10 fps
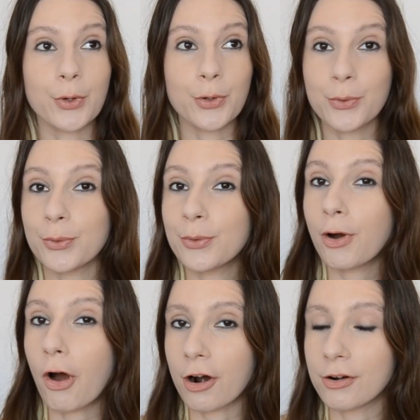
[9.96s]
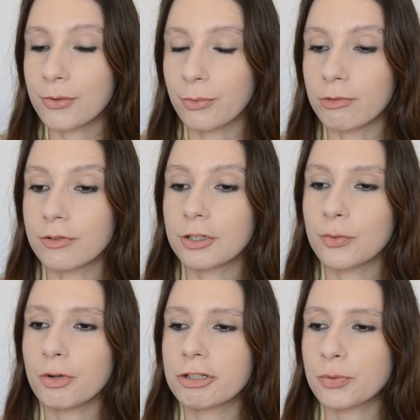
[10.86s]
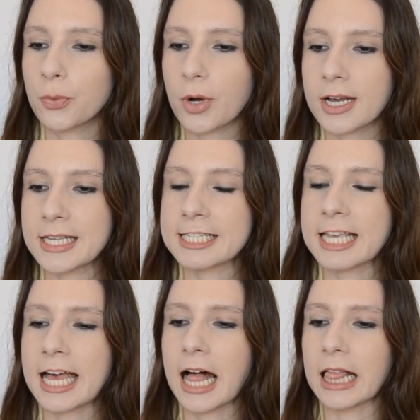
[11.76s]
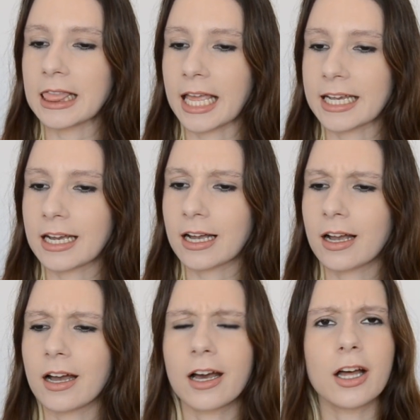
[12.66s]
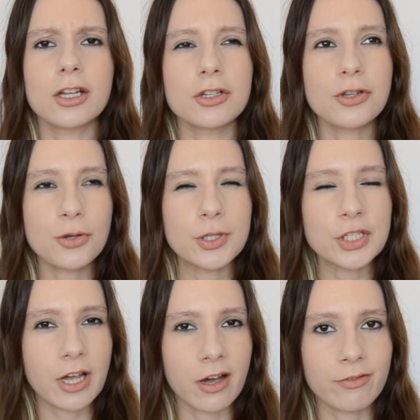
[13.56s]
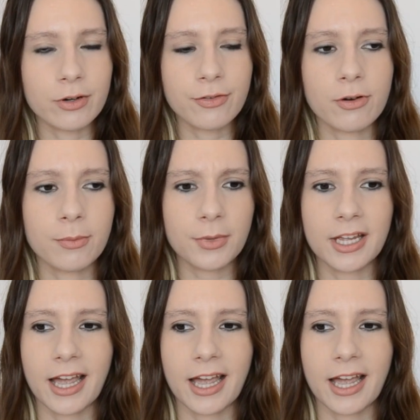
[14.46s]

new horror movie, which was like a new discovery for me.